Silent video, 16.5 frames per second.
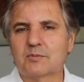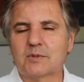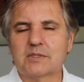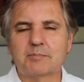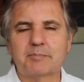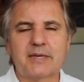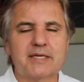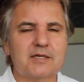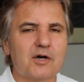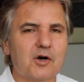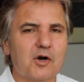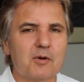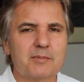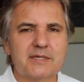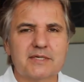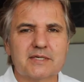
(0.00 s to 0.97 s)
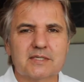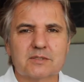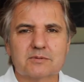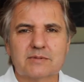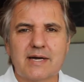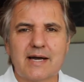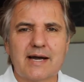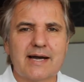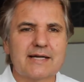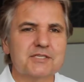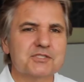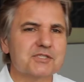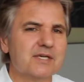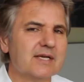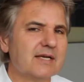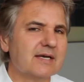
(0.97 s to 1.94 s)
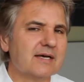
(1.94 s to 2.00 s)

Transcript: Will it be at home and in a garage,